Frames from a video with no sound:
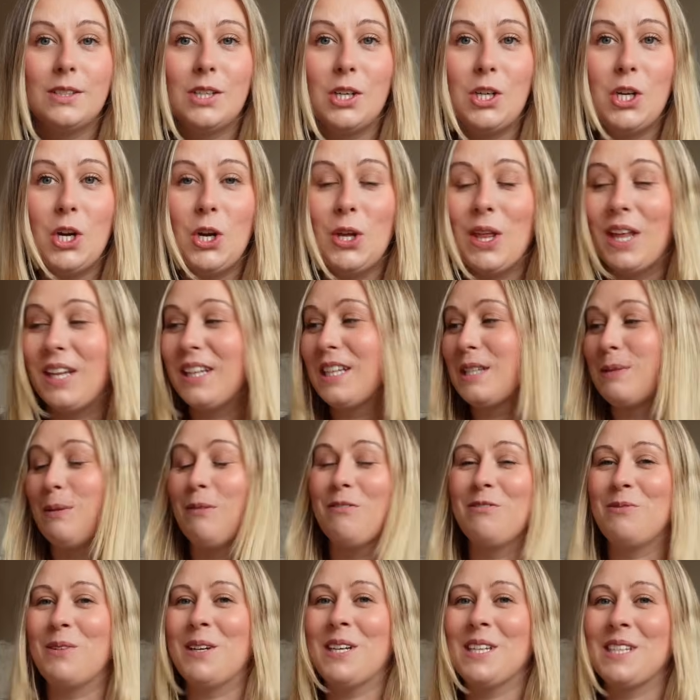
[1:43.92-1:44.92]
to do that this
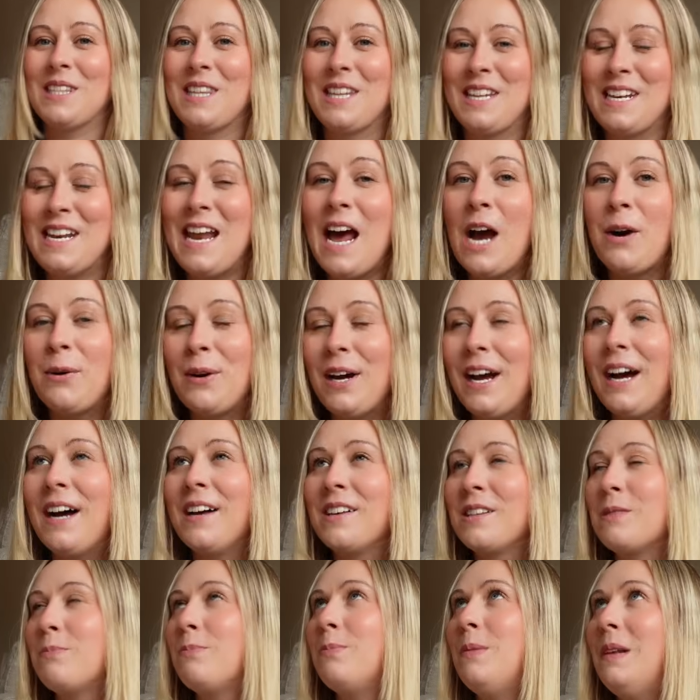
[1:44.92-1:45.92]
month because now it
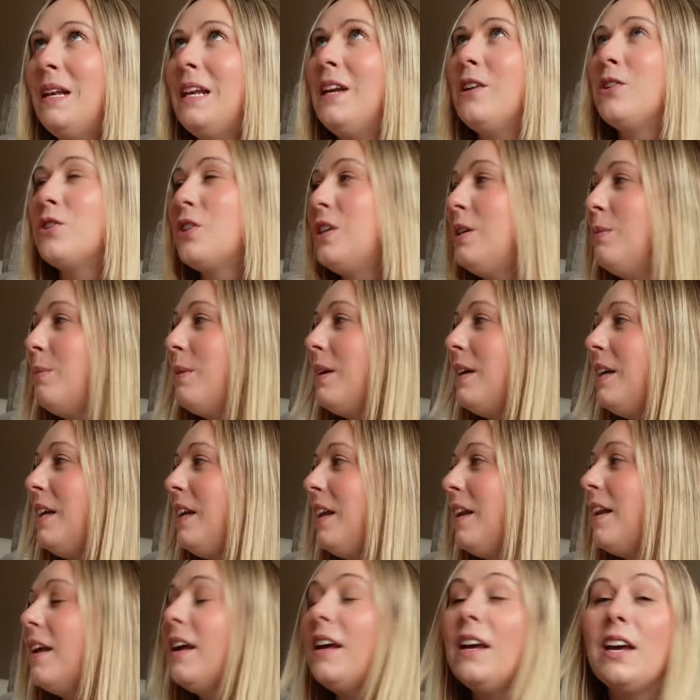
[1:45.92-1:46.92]
has literally
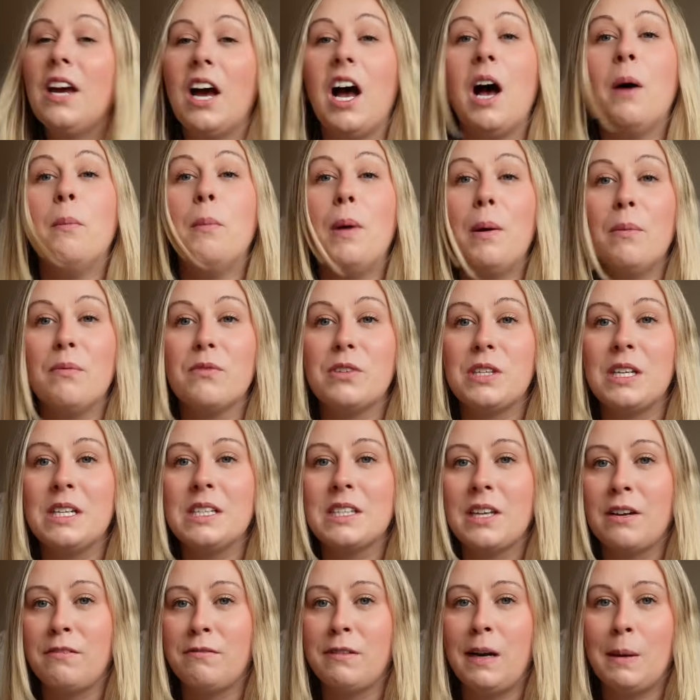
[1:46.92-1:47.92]
been a month since
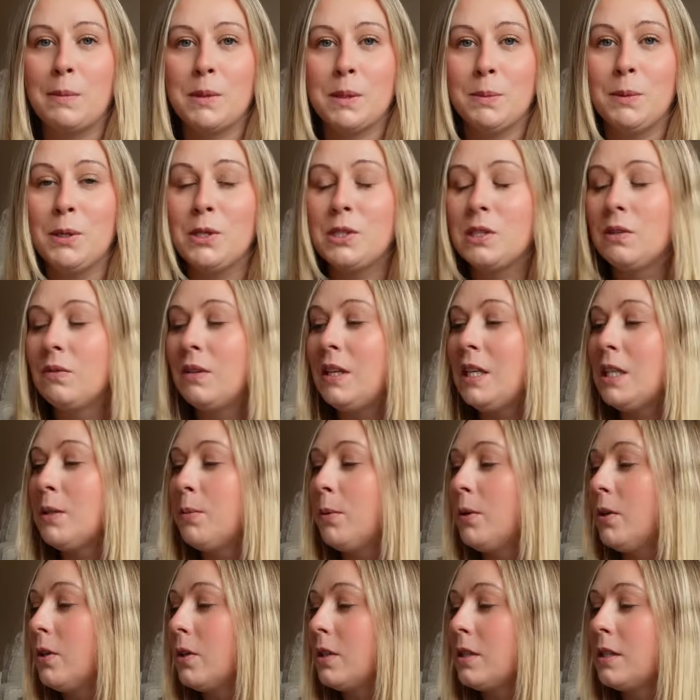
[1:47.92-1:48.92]
I wrapped most of these
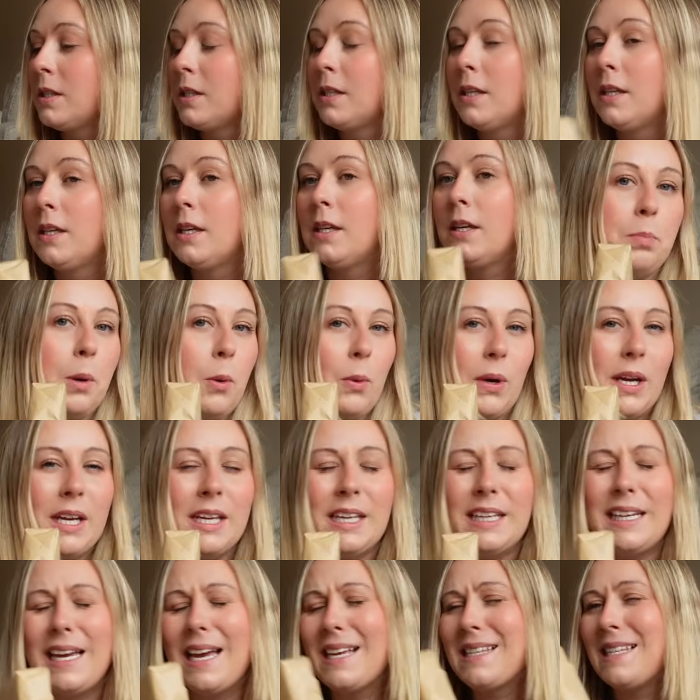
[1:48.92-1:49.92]
books. But we're
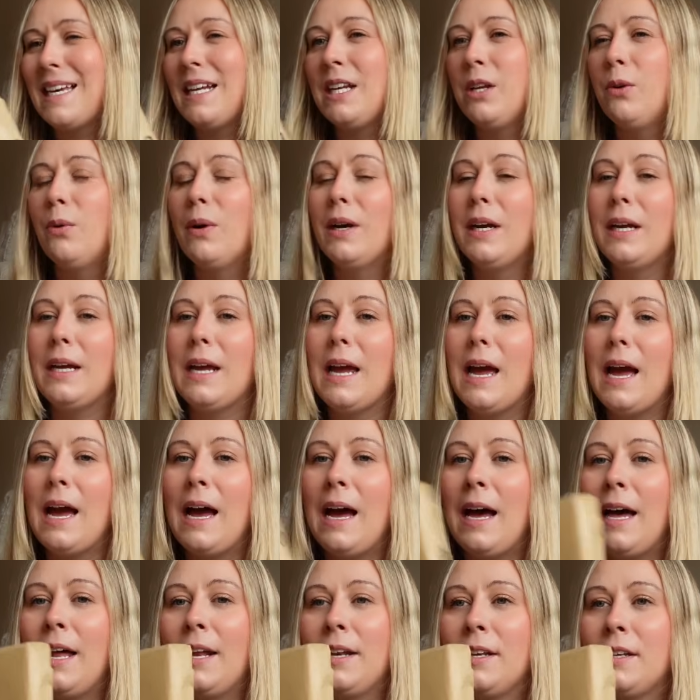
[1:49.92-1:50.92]
gonna guess anyway,
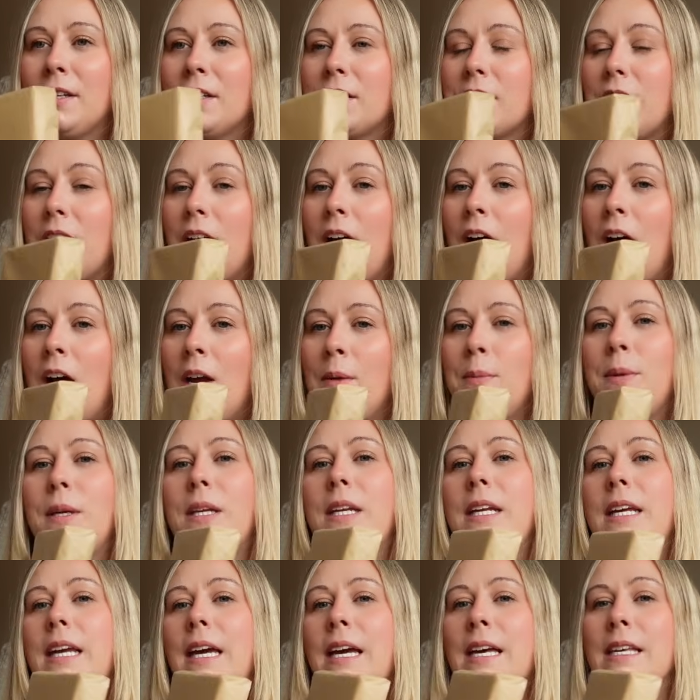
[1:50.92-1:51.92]
and I'm
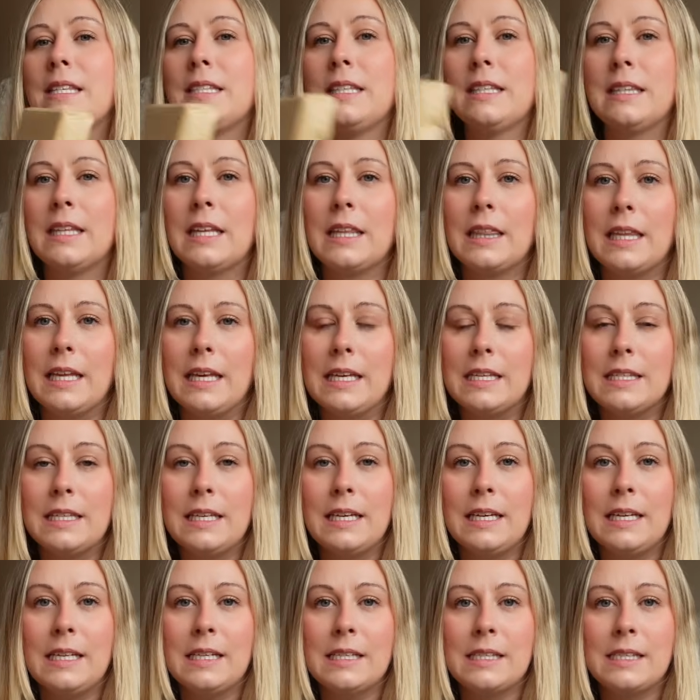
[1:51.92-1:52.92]
gonna guess that this
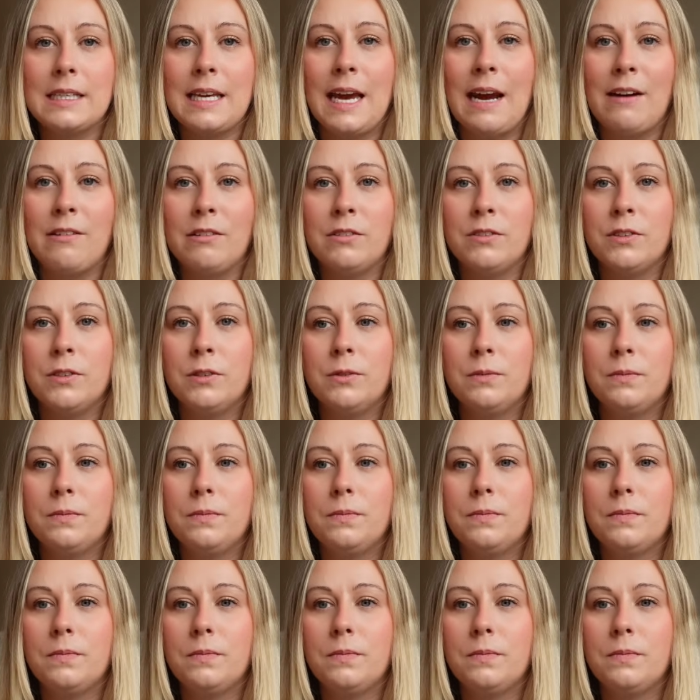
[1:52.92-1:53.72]
is Caraval.